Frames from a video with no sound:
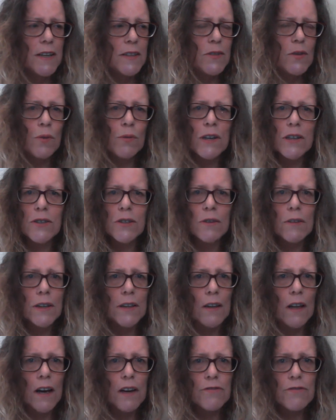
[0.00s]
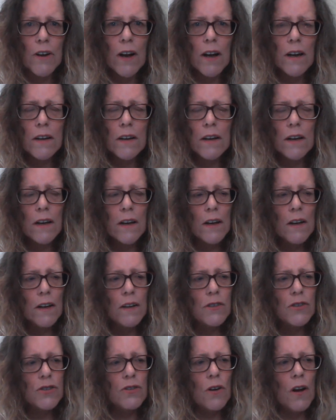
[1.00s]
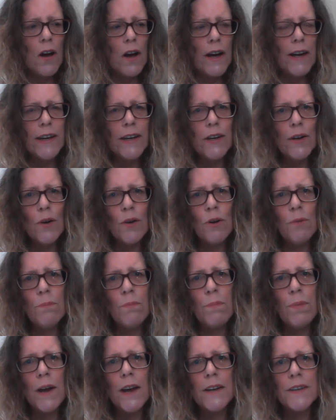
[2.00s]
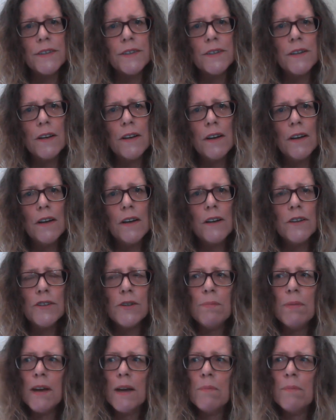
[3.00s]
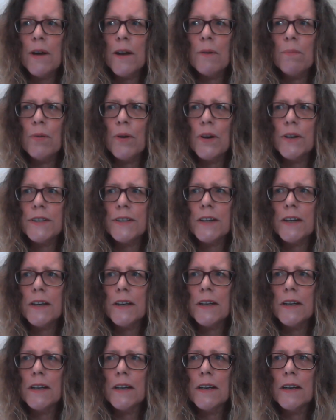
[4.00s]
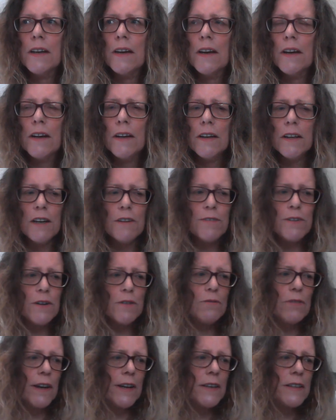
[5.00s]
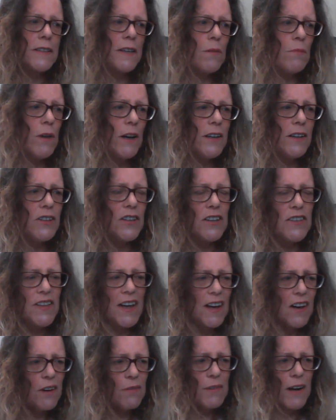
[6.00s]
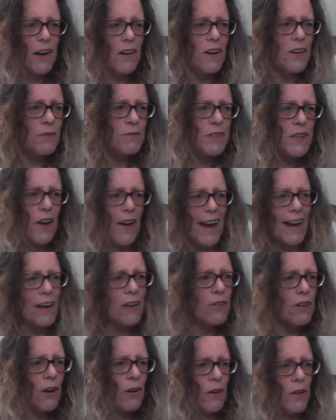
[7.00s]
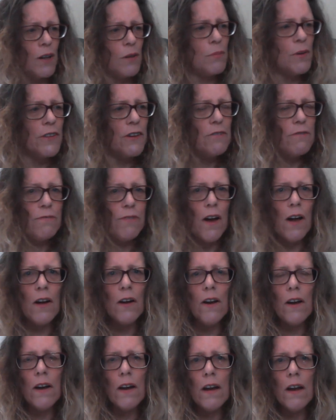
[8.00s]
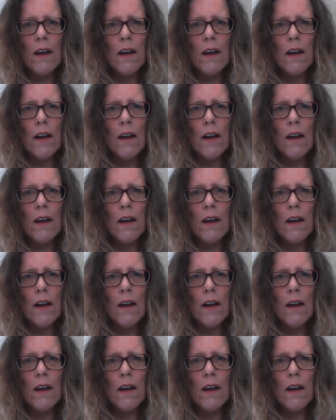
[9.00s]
that's all we do in life, right? Try your best to be a better person. If you ring someone and you think, oh my God, I'm so angry while I'm on the phone,